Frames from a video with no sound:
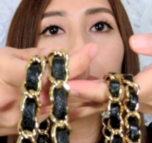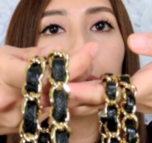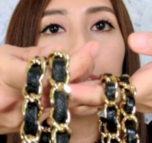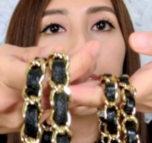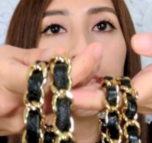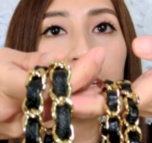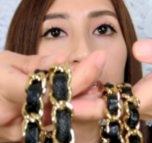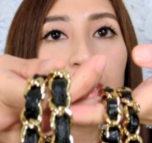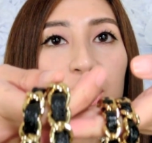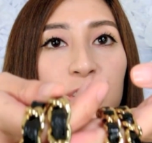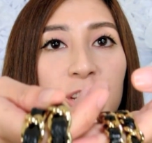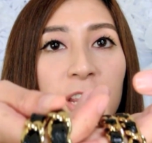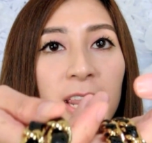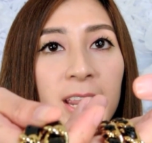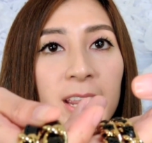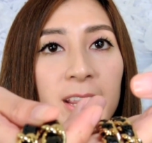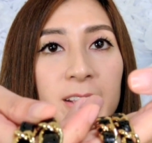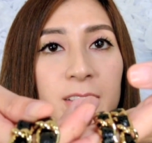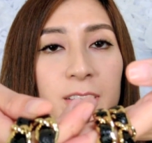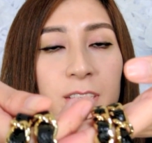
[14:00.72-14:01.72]
with the
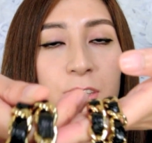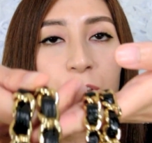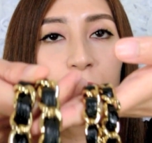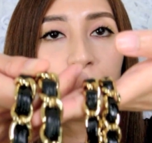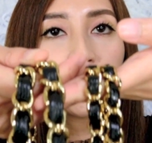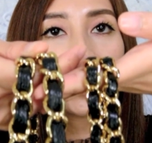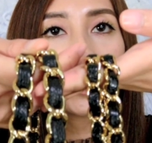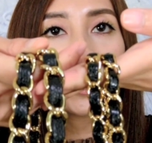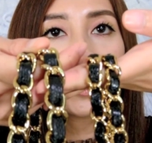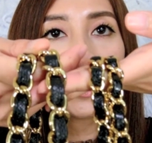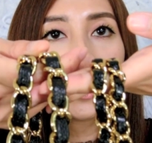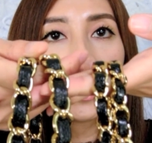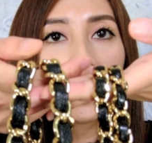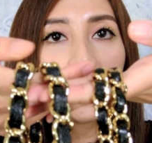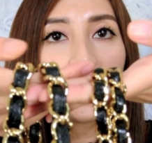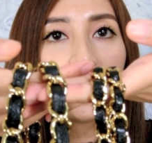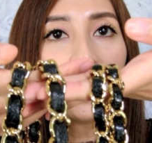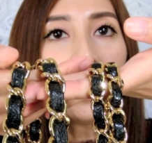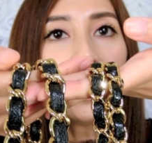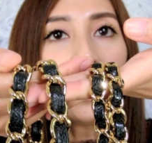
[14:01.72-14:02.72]
chains. You can
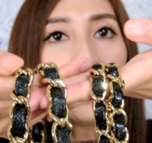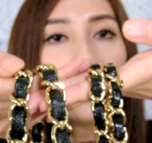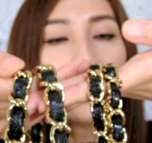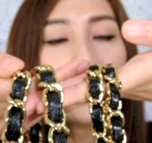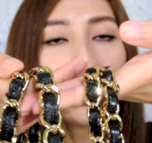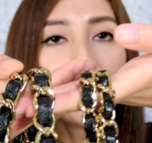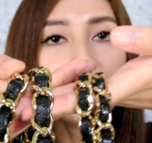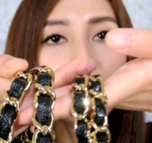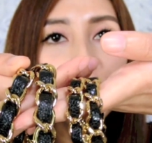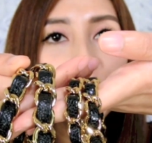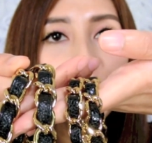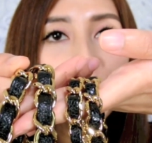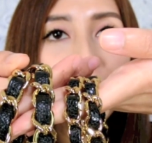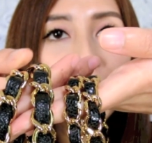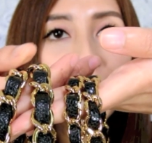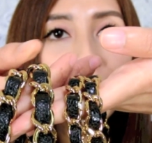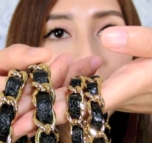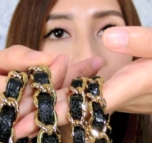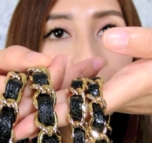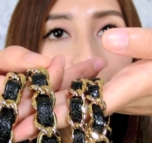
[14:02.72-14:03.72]
see the
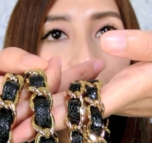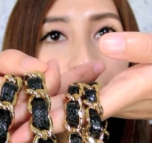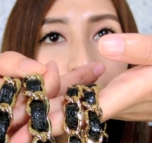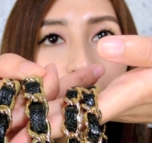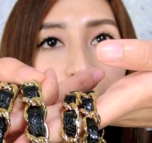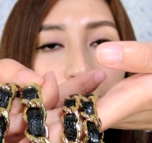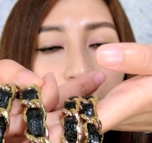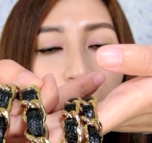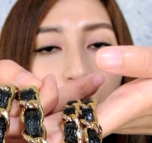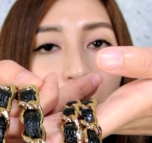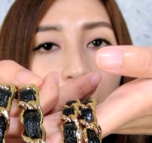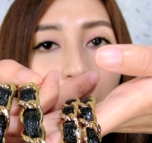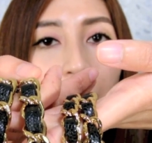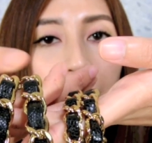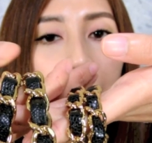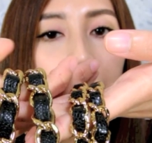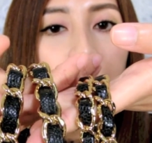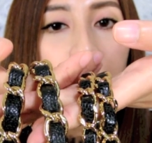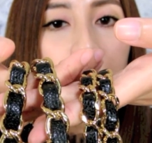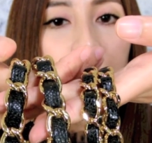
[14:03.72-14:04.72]
chain
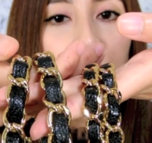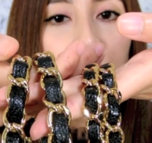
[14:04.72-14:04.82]
on the